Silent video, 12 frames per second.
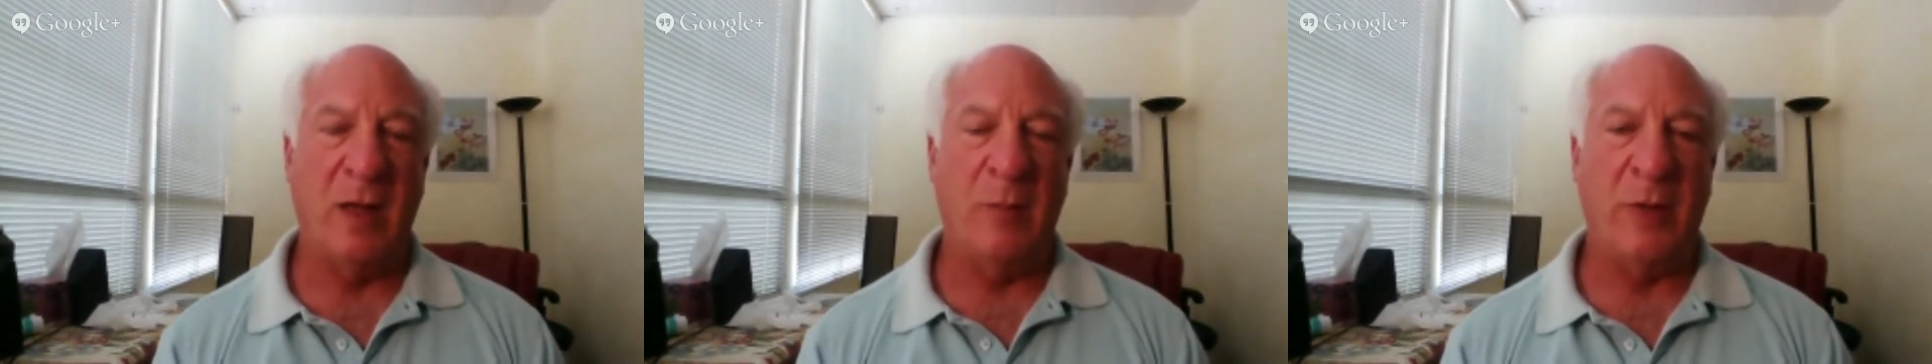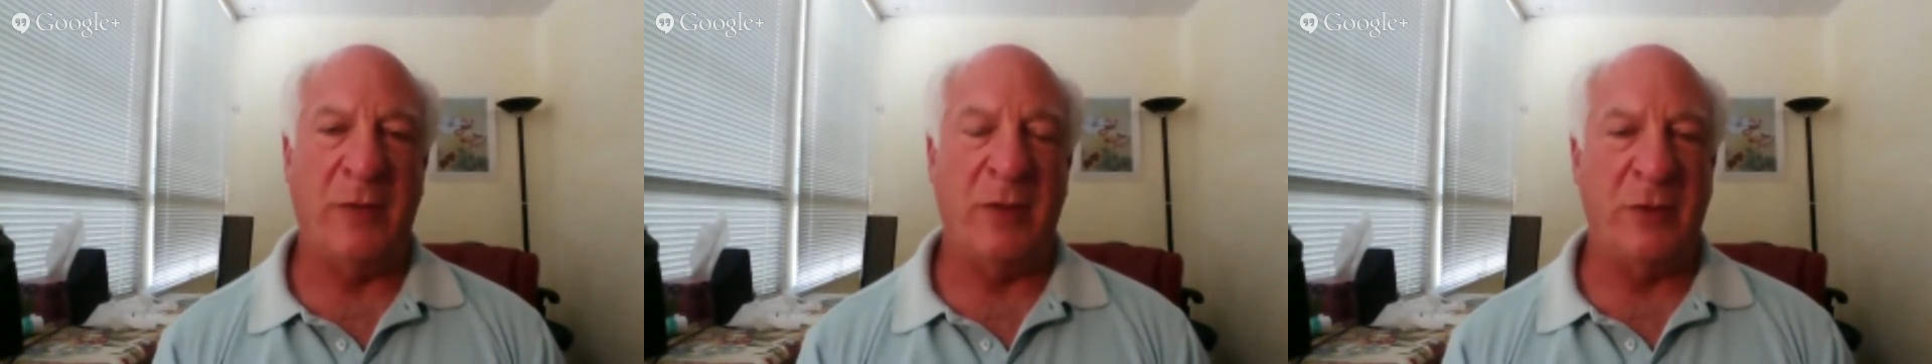
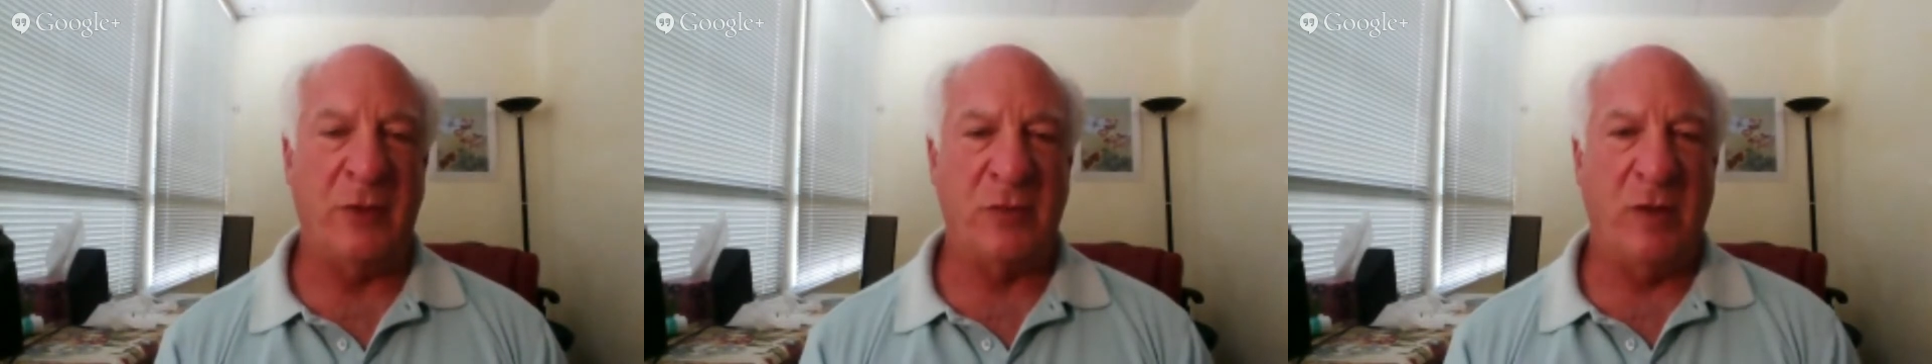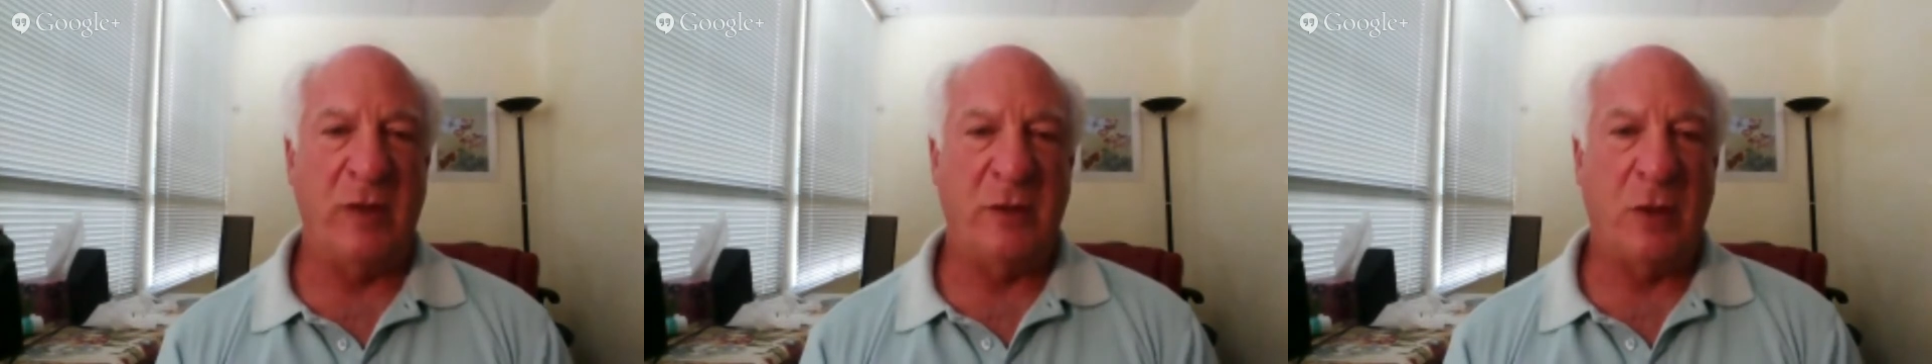But there's
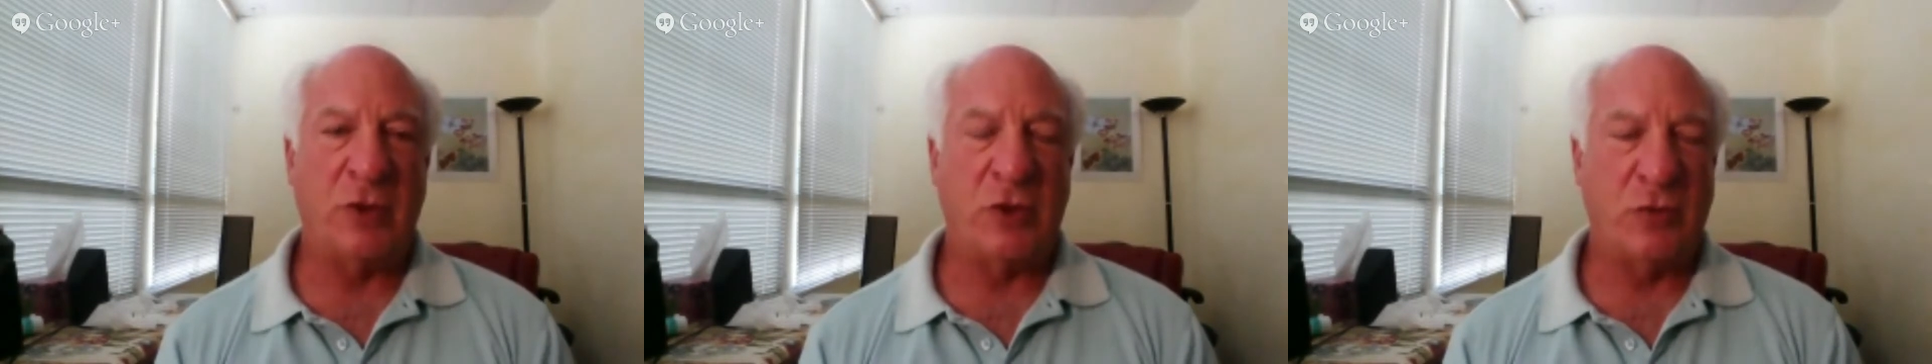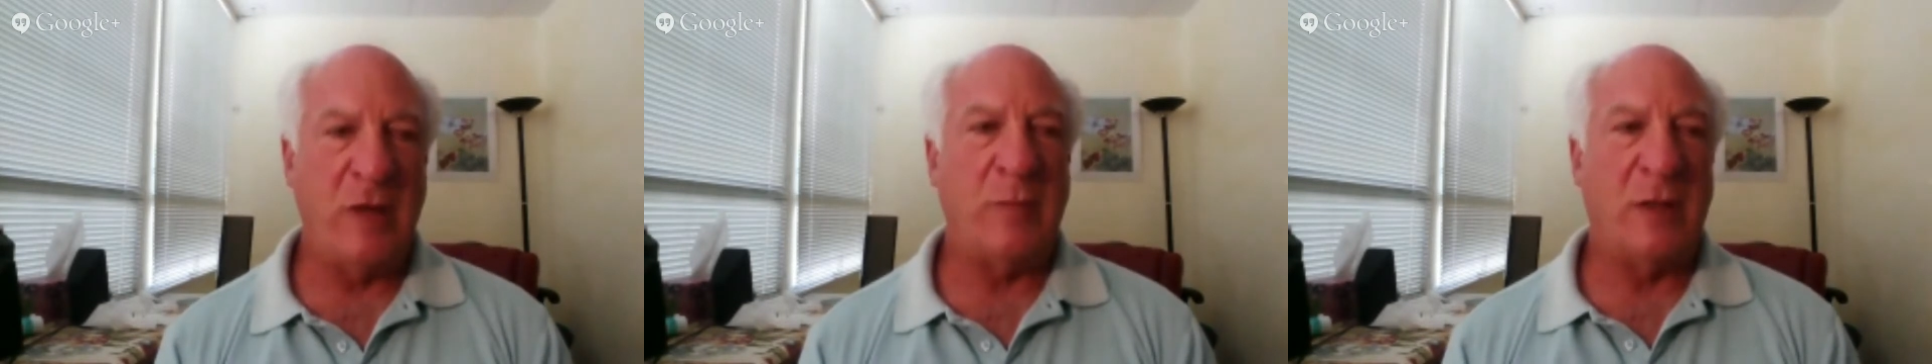really no
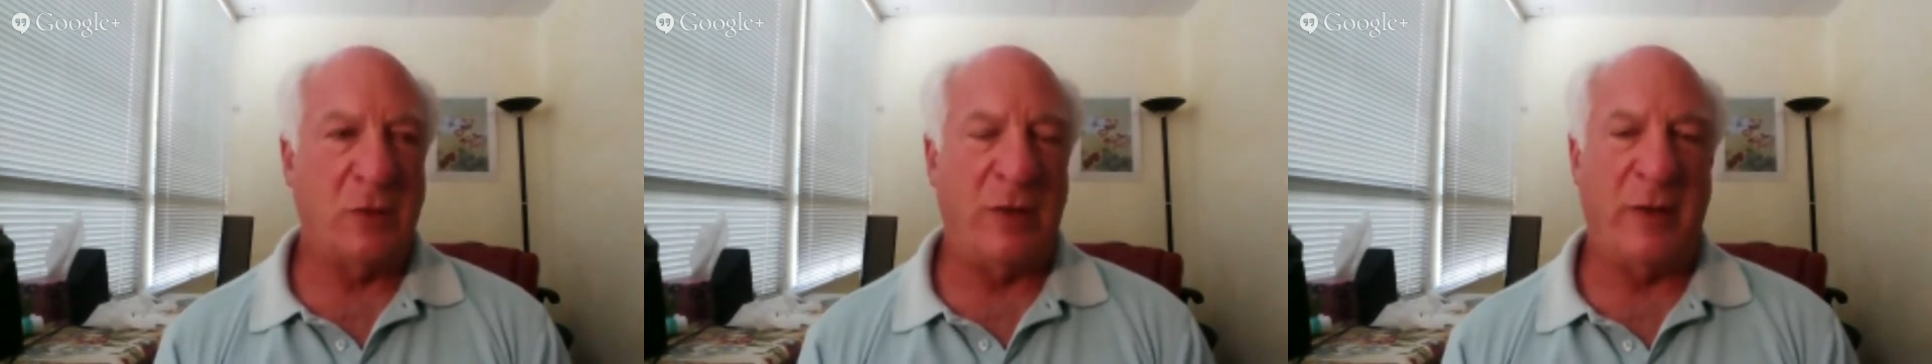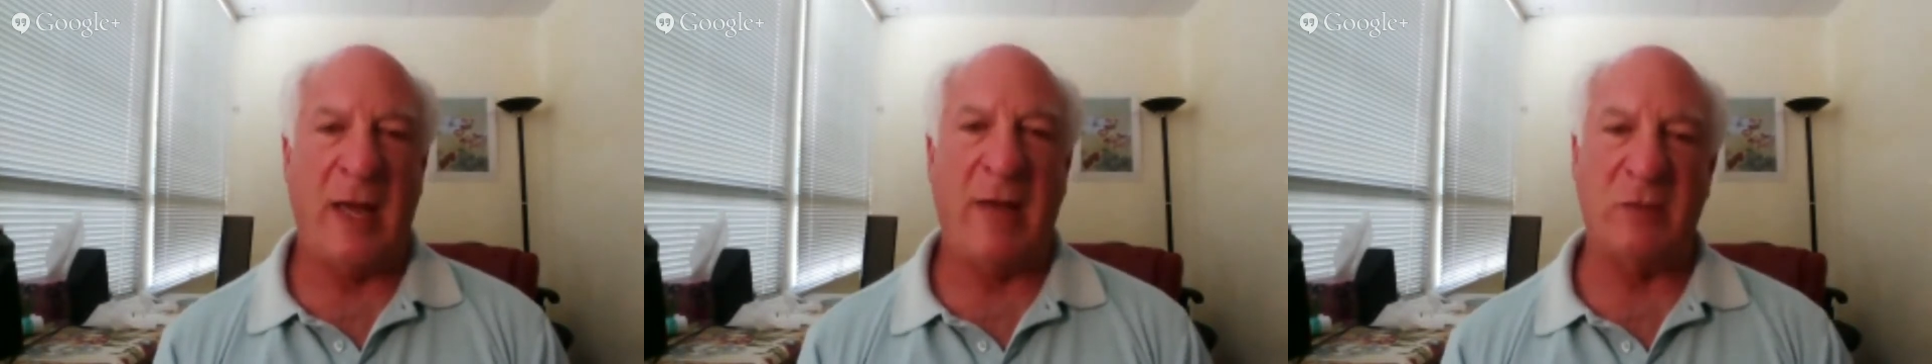treatment. All
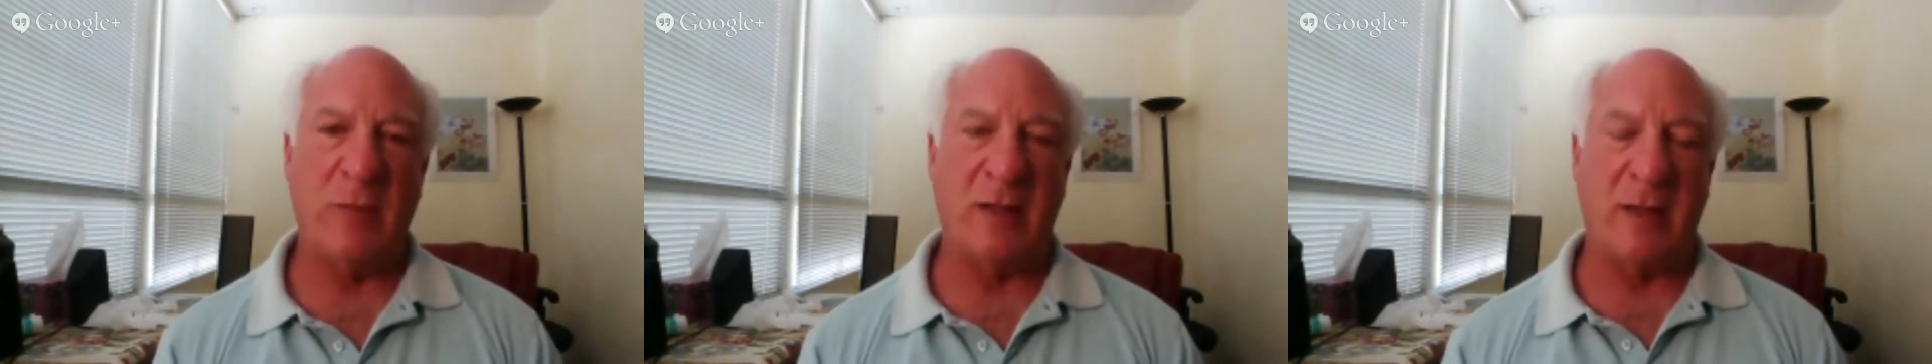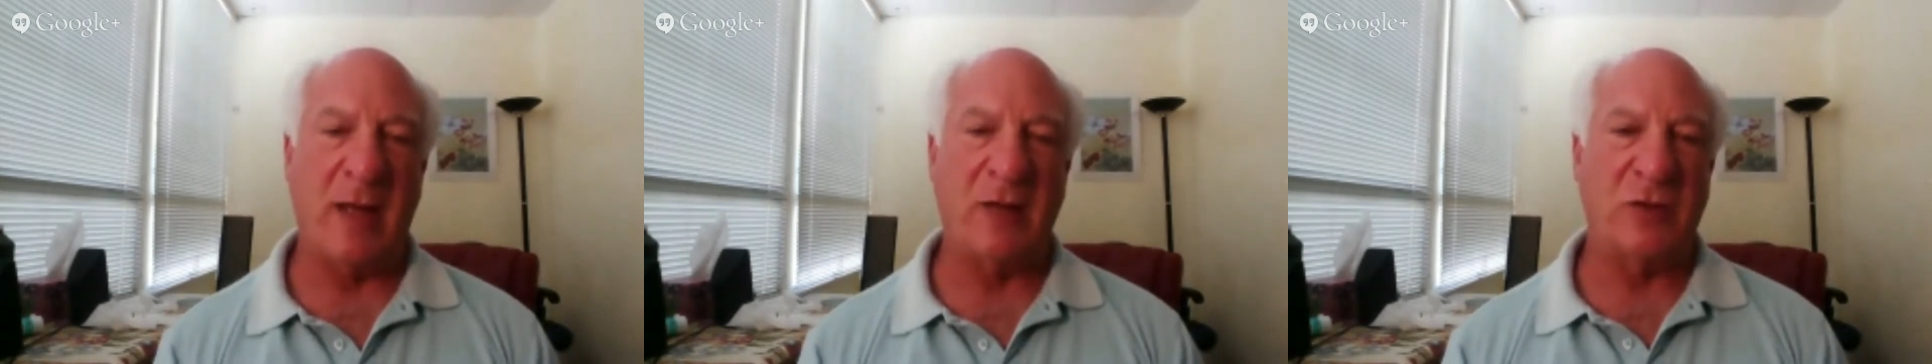they have is
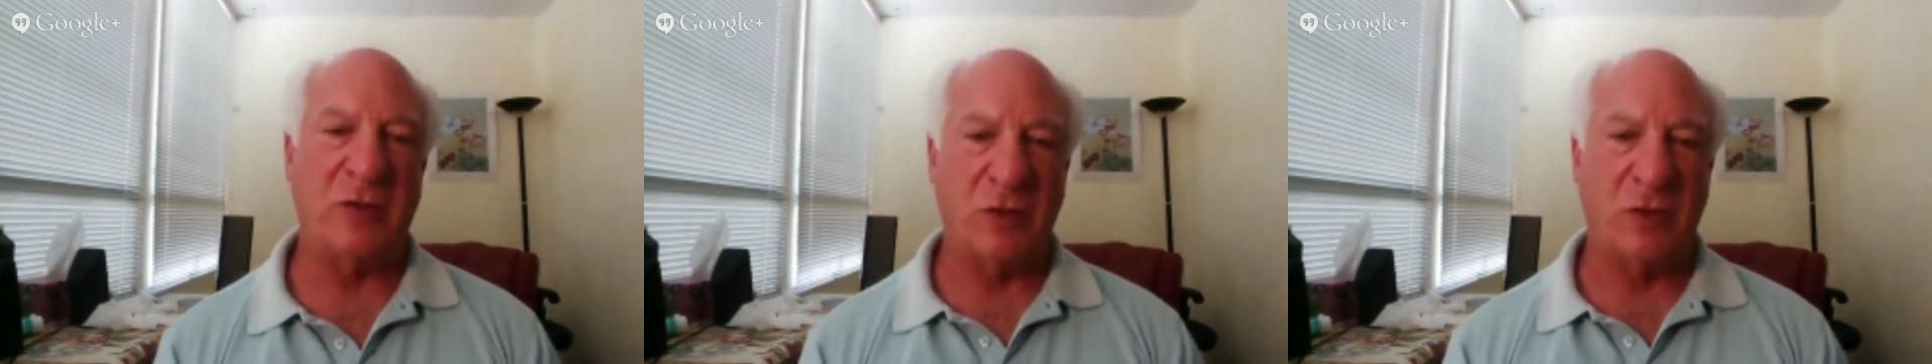medication.